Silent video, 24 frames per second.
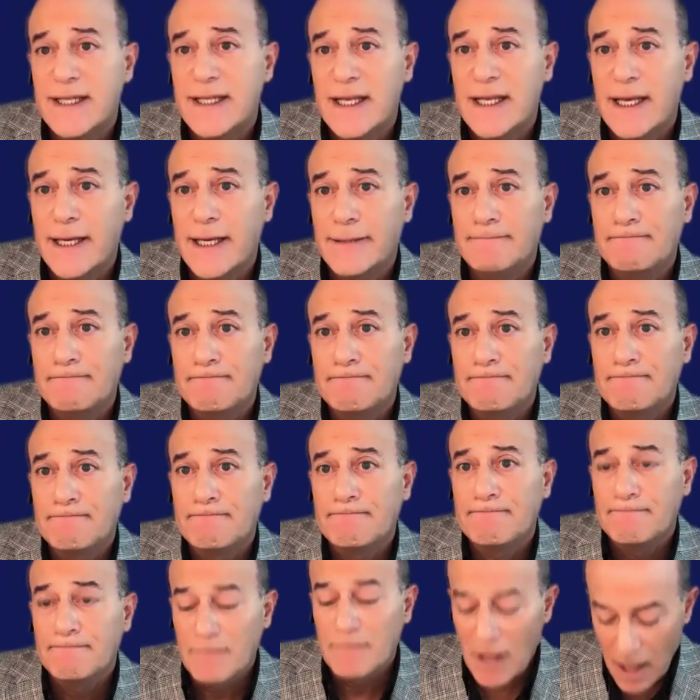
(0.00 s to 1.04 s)
okay. thing.
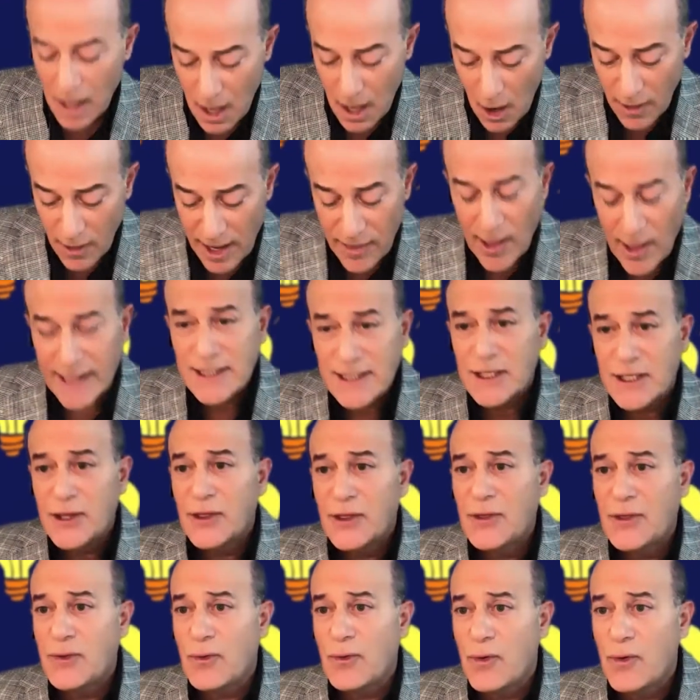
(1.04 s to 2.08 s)
Okay, that's
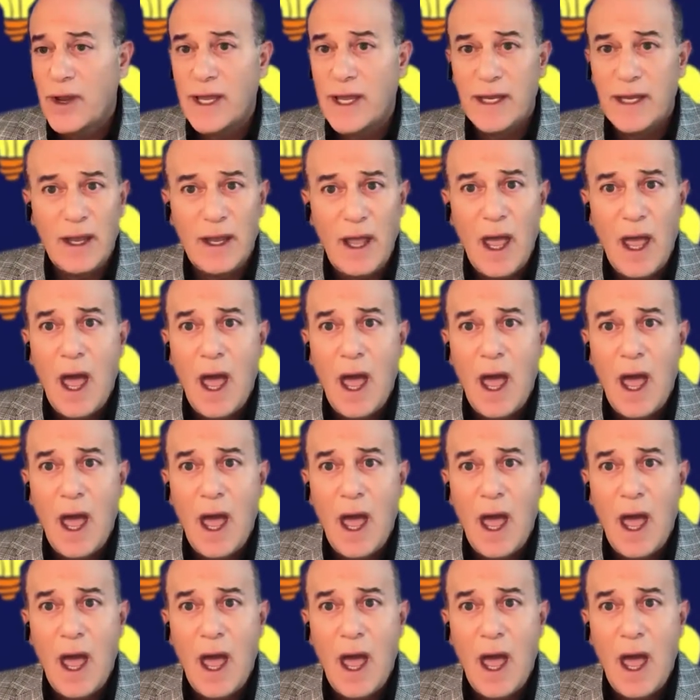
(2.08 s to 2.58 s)
three.